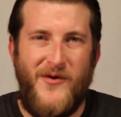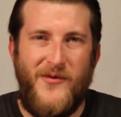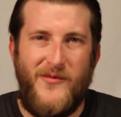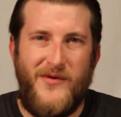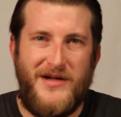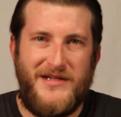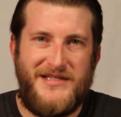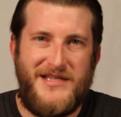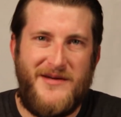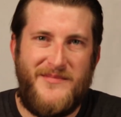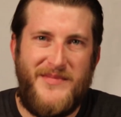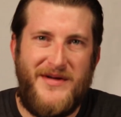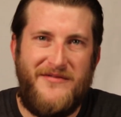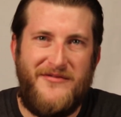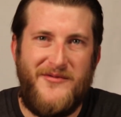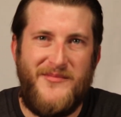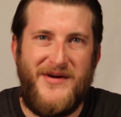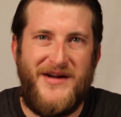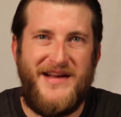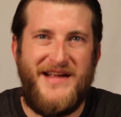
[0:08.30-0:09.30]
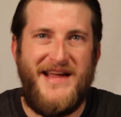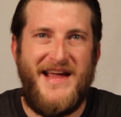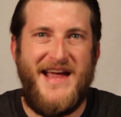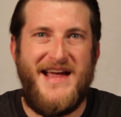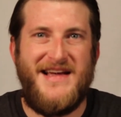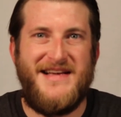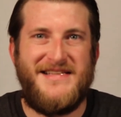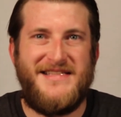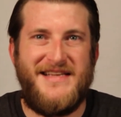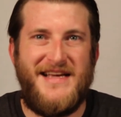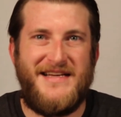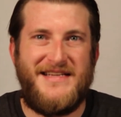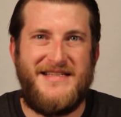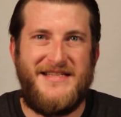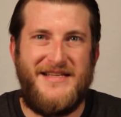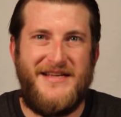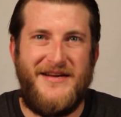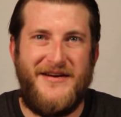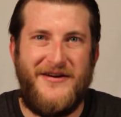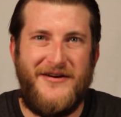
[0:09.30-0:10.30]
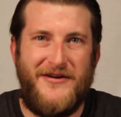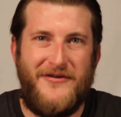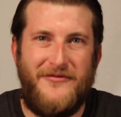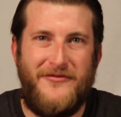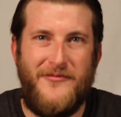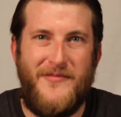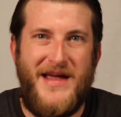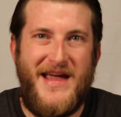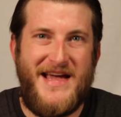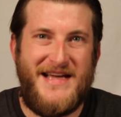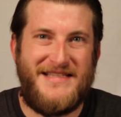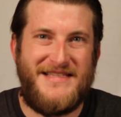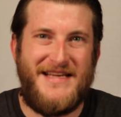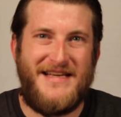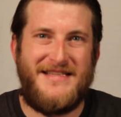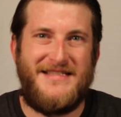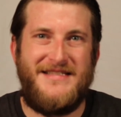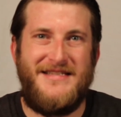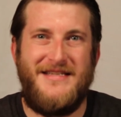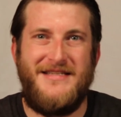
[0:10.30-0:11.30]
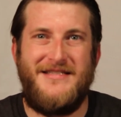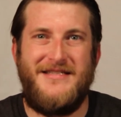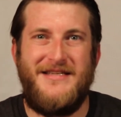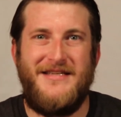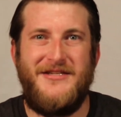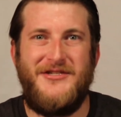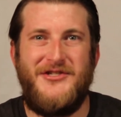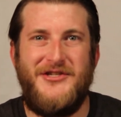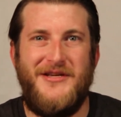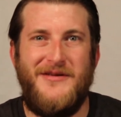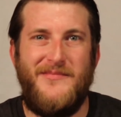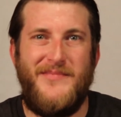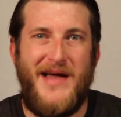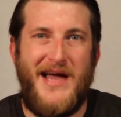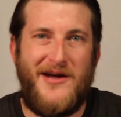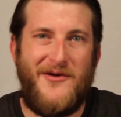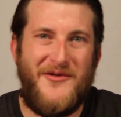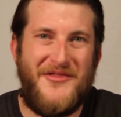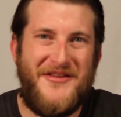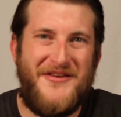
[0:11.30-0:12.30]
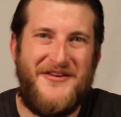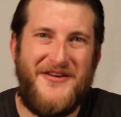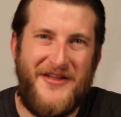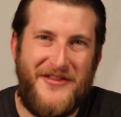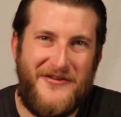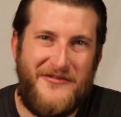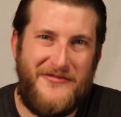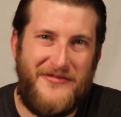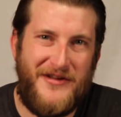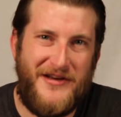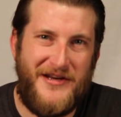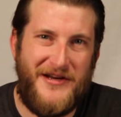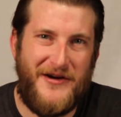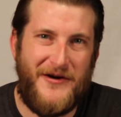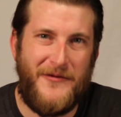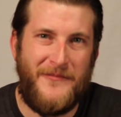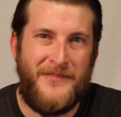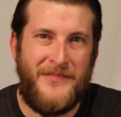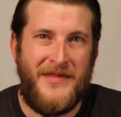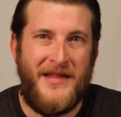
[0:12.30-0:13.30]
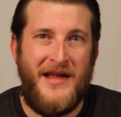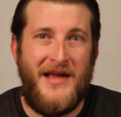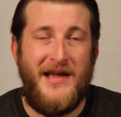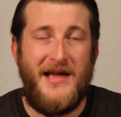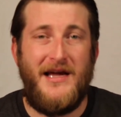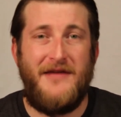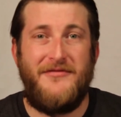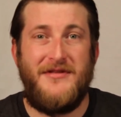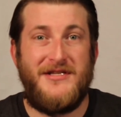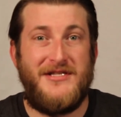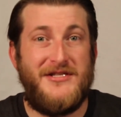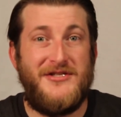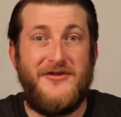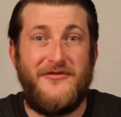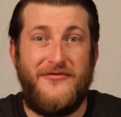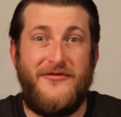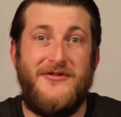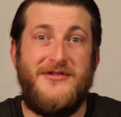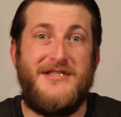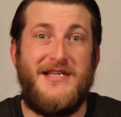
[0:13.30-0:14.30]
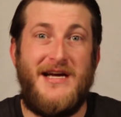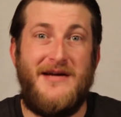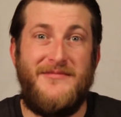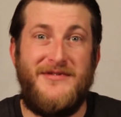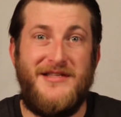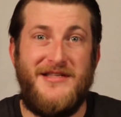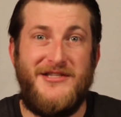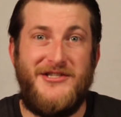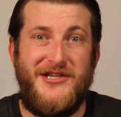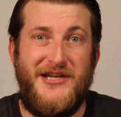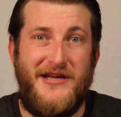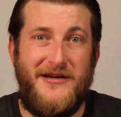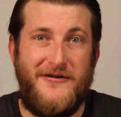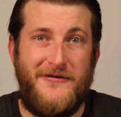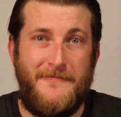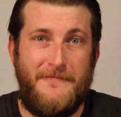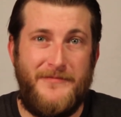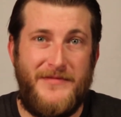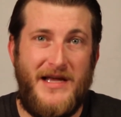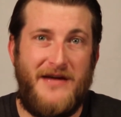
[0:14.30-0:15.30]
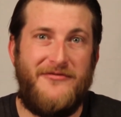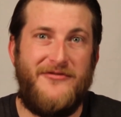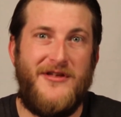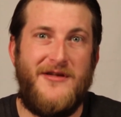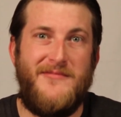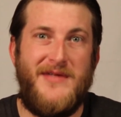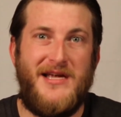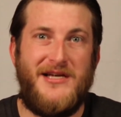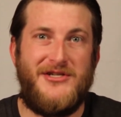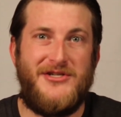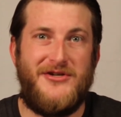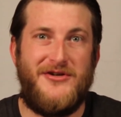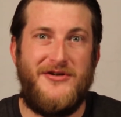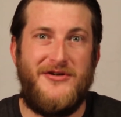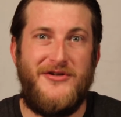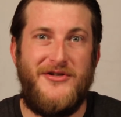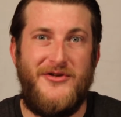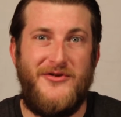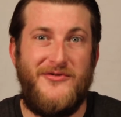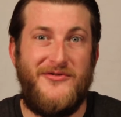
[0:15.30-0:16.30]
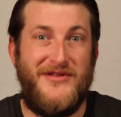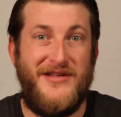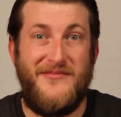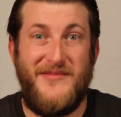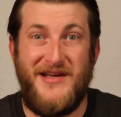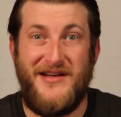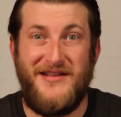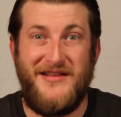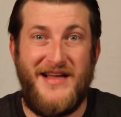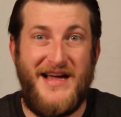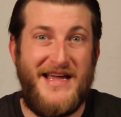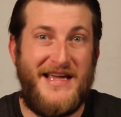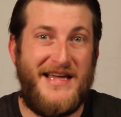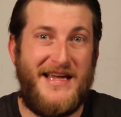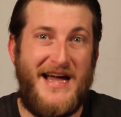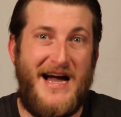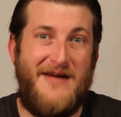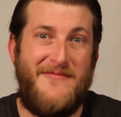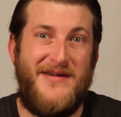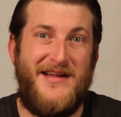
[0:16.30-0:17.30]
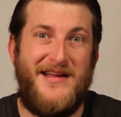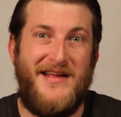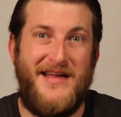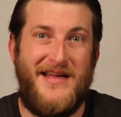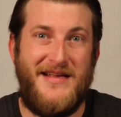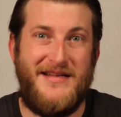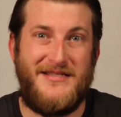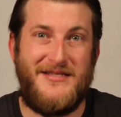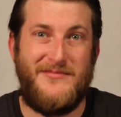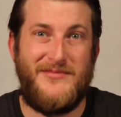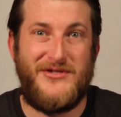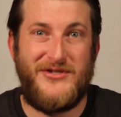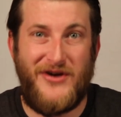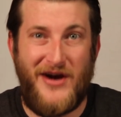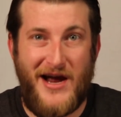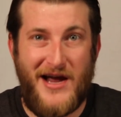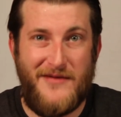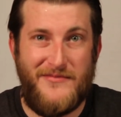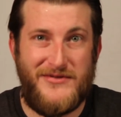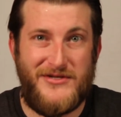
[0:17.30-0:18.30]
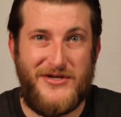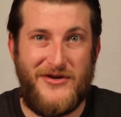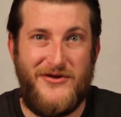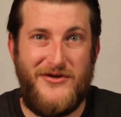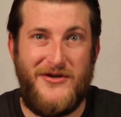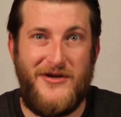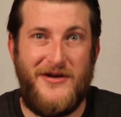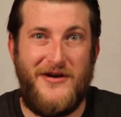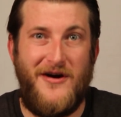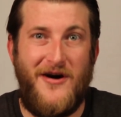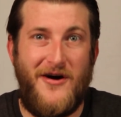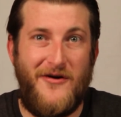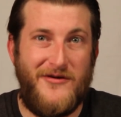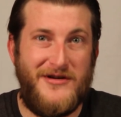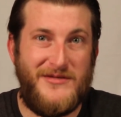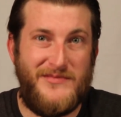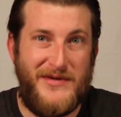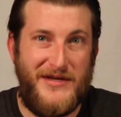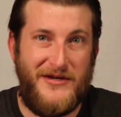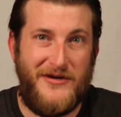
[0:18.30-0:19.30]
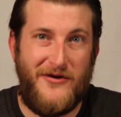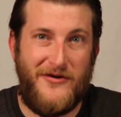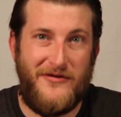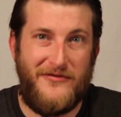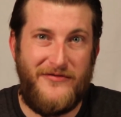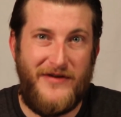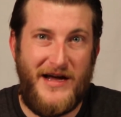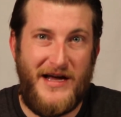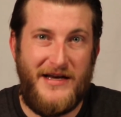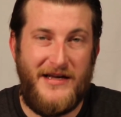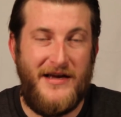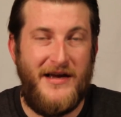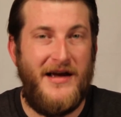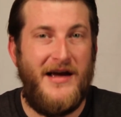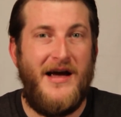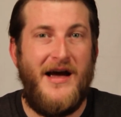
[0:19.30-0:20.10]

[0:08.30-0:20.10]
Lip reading: What's up everybody, ASX here from ASX TCG, back with another video. If this is your first time to the channel, definitely make sure you leave me a like, comment, and subscribe so you can always be notified